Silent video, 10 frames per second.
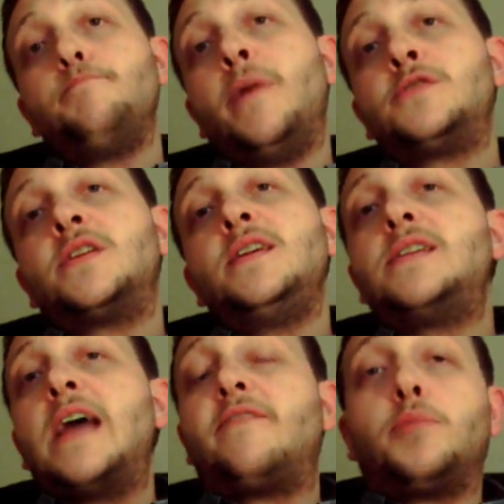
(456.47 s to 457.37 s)
Most of
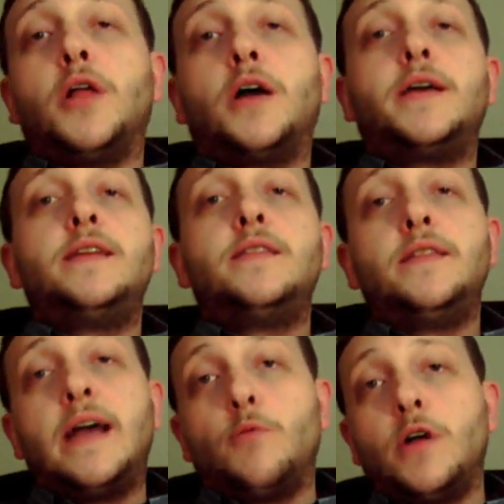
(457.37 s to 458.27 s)
these have a plugin
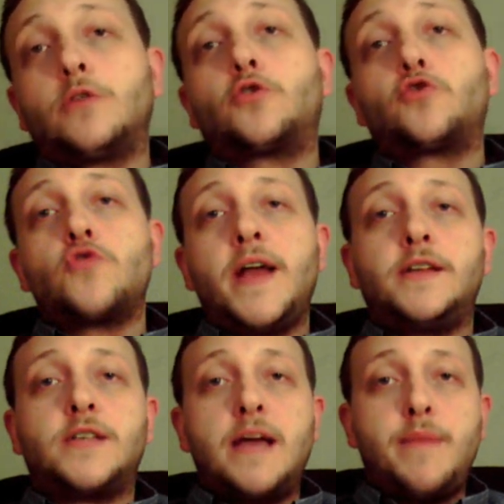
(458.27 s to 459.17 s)
that will
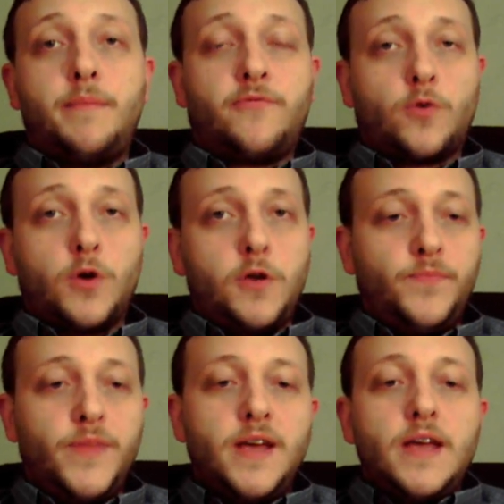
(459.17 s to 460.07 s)
create a sitemap for you.
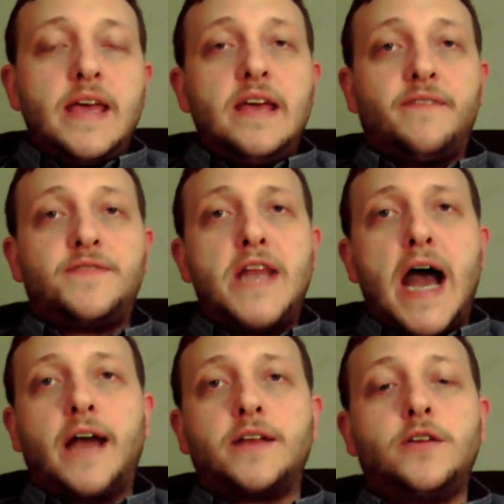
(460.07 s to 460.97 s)
If
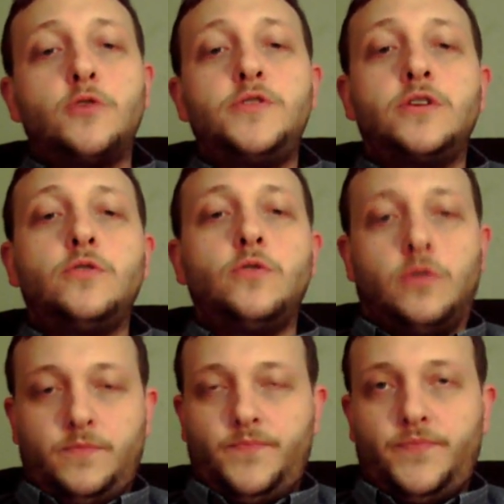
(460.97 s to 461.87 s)
not, go to
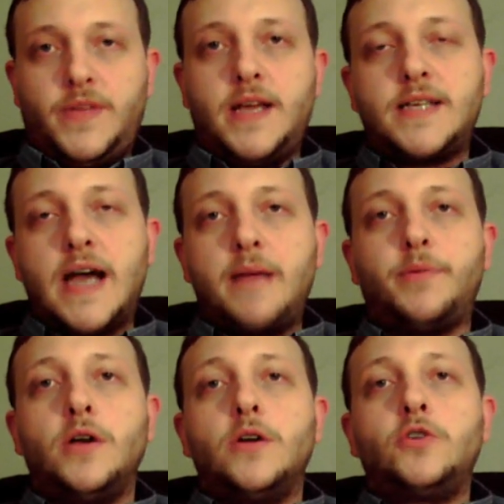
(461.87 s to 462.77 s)
Google and
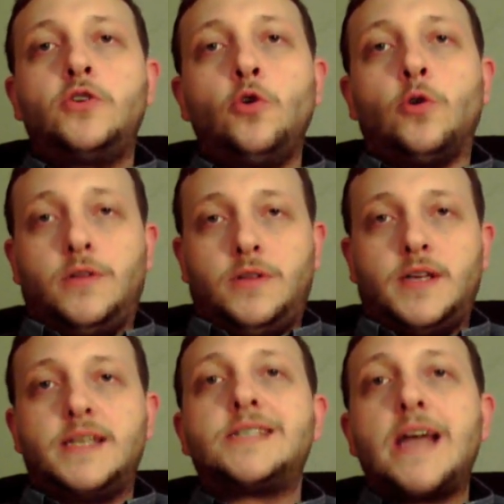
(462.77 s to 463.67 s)
type Google
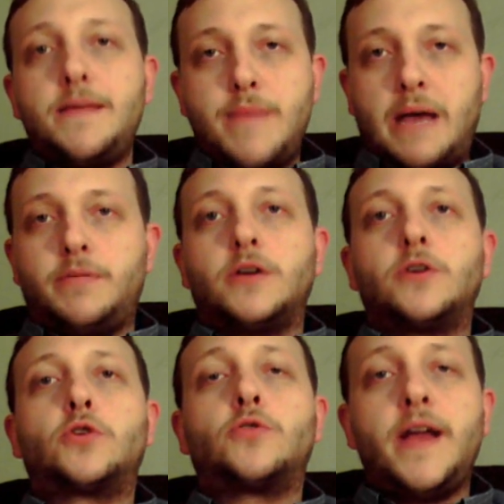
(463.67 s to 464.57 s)
Sitemap
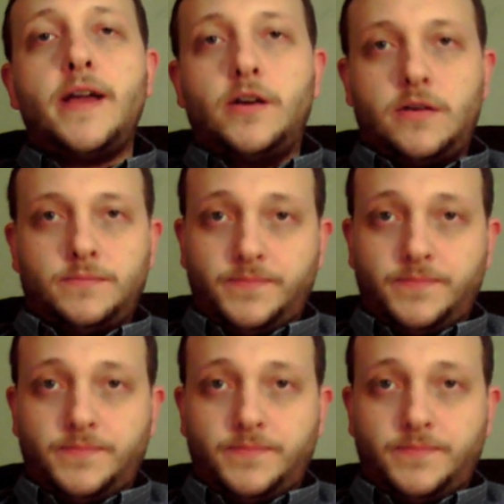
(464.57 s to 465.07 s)
Creator.